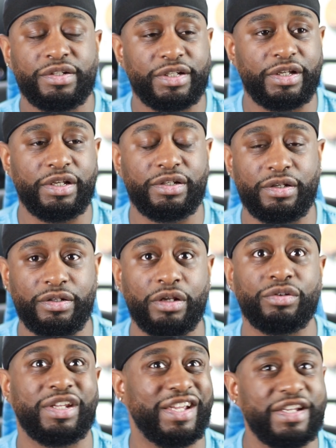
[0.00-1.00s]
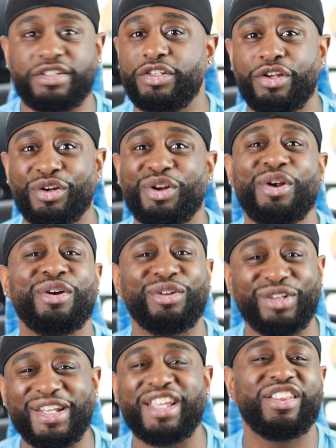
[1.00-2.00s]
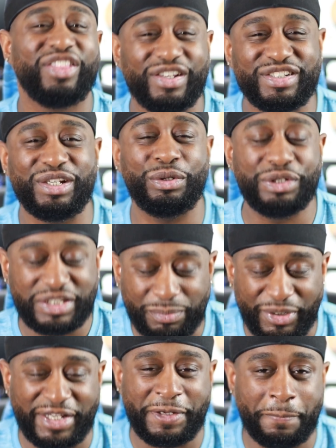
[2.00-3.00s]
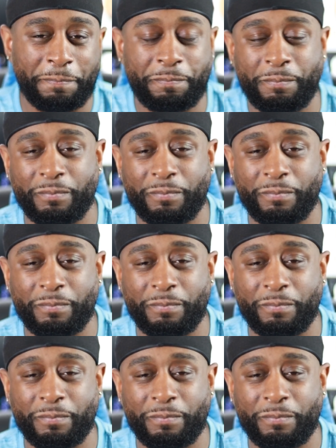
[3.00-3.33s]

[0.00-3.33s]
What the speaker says: to get to your curl length, so to speak.